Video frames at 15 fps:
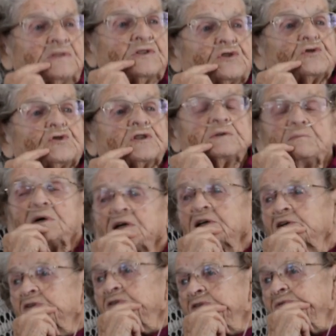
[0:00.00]
Georgie
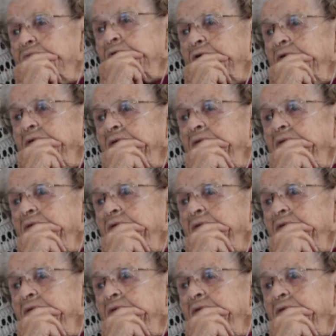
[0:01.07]
Myers were